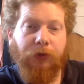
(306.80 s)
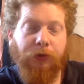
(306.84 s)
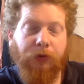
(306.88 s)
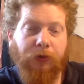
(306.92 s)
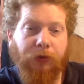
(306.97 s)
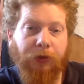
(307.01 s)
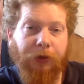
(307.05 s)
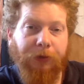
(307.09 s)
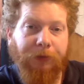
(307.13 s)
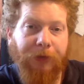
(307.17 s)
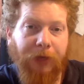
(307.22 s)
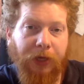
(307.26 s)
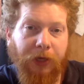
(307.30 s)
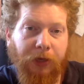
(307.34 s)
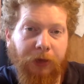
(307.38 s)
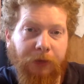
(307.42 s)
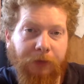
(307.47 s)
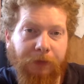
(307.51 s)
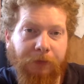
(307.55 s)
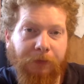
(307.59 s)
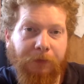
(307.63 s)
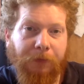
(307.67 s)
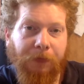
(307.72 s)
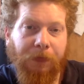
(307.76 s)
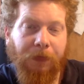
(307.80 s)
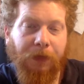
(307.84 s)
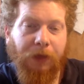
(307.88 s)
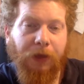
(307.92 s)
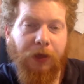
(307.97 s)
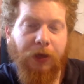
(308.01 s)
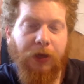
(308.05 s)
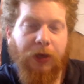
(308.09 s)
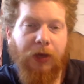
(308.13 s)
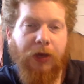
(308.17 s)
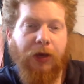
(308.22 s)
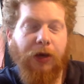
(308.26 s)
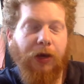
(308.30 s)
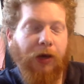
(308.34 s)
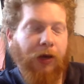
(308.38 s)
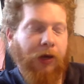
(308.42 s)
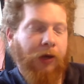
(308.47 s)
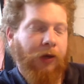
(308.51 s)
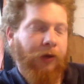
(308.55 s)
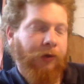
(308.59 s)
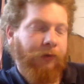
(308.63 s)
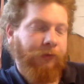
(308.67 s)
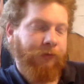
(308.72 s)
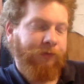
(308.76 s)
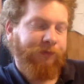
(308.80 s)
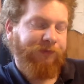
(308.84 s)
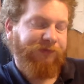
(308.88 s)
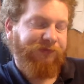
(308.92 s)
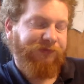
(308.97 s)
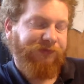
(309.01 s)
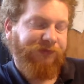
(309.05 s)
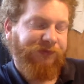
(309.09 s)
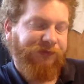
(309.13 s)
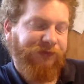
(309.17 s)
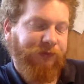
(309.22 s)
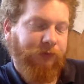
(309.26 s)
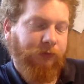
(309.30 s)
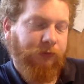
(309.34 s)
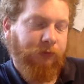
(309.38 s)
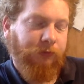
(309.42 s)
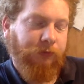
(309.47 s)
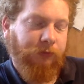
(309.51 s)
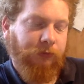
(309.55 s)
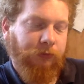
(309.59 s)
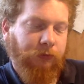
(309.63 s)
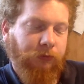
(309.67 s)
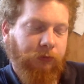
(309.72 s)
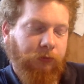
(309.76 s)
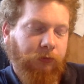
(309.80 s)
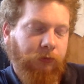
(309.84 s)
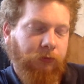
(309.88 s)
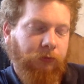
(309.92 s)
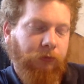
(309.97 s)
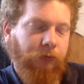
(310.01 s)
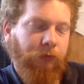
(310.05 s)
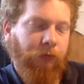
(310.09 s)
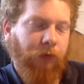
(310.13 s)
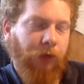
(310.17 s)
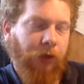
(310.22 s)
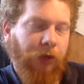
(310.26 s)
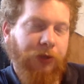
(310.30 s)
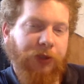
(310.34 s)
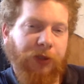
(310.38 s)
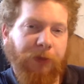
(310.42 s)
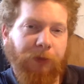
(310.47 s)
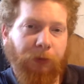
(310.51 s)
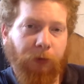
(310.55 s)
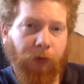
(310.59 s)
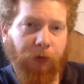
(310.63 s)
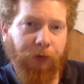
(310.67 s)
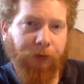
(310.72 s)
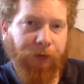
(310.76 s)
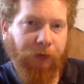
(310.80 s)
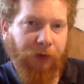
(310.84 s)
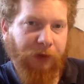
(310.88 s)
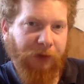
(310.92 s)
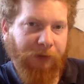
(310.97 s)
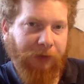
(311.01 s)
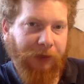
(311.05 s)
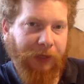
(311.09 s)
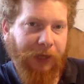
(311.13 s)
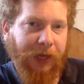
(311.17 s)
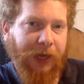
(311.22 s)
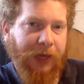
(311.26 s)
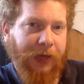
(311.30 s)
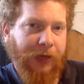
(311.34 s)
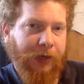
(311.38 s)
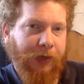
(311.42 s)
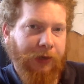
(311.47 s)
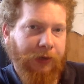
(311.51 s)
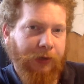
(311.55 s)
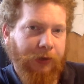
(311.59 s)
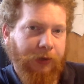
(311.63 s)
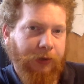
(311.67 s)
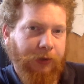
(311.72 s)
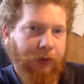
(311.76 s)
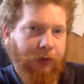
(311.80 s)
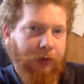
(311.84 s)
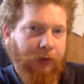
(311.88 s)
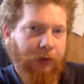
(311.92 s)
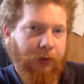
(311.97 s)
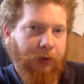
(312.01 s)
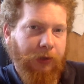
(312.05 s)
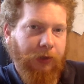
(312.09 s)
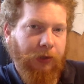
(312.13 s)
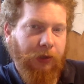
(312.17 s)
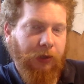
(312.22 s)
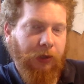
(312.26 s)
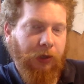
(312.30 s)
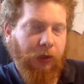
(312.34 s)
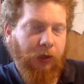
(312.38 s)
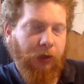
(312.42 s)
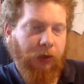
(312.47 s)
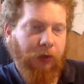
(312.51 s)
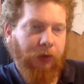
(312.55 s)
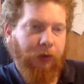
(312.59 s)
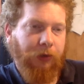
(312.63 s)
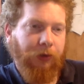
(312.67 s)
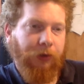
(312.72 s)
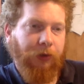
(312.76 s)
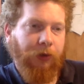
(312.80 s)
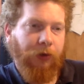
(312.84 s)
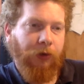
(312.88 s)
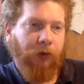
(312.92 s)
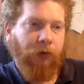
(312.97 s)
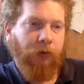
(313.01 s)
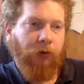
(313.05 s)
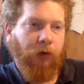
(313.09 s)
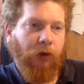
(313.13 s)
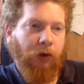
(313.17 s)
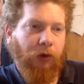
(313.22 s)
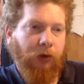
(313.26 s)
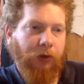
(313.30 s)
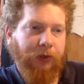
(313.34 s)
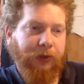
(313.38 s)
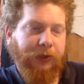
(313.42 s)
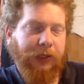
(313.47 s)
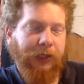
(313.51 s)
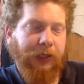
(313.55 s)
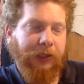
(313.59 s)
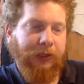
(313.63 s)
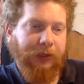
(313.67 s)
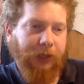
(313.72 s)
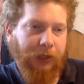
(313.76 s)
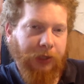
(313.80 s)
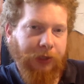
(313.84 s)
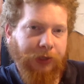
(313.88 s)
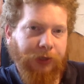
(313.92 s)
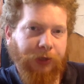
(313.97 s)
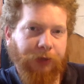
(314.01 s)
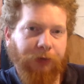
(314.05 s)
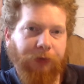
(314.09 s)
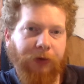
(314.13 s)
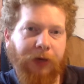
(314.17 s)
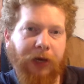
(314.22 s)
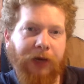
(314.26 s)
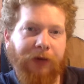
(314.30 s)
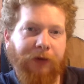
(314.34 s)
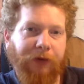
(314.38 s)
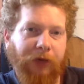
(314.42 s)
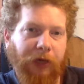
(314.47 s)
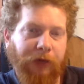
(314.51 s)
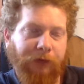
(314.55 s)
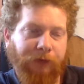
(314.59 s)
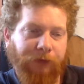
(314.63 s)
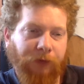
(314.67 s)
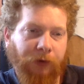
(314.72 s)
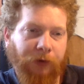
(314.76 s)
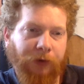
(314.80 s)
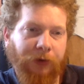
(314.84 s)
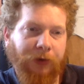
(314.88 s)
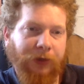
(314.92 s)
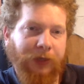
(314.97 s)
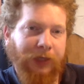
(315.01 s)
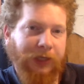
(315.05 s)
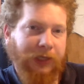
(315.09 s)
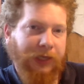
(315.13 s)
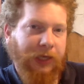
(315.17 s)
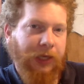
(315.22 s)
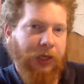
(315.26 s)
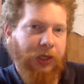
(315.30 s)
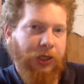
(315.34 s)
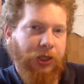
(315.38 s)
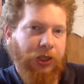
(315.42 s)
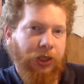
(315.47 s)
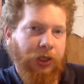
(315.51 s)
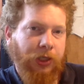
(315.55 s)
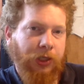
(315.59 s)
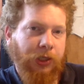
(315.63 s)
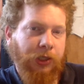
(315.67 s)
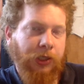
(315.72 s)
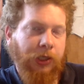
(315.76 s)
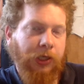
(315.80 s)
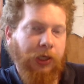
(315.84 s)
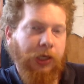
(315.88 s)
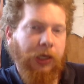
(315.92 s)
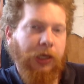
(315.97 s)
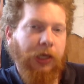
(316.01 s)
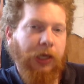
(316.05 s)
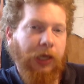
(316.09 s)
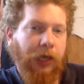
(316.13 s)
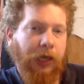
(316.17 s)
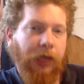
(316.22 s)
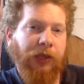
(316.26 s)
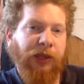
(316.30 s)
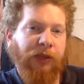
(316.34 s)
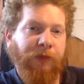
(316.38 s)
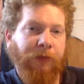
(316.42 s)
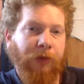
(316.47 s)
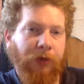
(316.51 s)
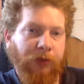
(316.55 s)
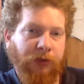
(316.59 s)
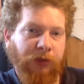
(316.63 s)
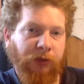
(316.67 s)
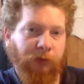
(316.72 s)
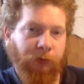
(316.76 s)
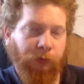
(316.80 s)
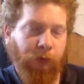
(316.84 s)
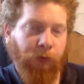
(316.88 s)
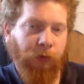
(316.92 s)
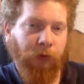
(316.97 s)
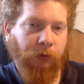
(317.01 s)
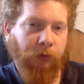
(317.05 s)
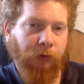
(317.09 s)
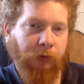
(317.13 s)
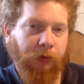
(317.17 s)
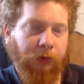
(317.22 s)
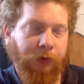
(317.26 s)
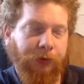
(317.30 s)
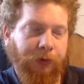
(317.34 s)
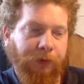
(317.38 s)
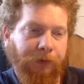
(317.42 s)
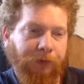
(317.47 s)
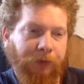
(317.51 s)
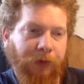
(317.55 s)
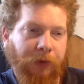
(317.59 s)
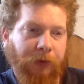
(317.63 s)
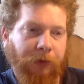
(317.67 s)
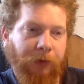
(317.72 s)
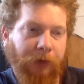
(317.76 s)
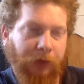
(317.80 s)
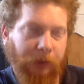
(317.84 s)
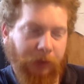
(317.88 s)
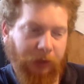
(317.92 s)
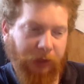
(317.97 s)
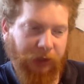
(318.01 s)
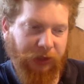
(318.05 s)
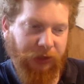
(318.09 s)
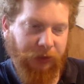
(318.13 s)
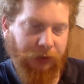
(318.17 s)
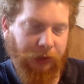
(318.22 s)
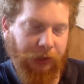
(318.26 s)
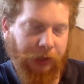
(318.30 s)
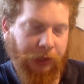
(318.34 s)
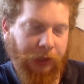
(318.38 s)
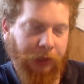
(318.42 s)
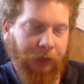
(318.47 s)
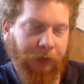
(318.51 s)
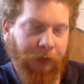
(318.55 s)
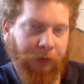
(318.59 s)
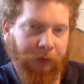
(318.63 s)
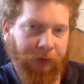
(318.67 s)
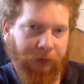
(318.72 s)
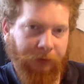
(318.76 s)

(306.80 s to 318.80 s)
Could be. Um, Support for the plan, though, does create further dissension in the Muslim world, uh,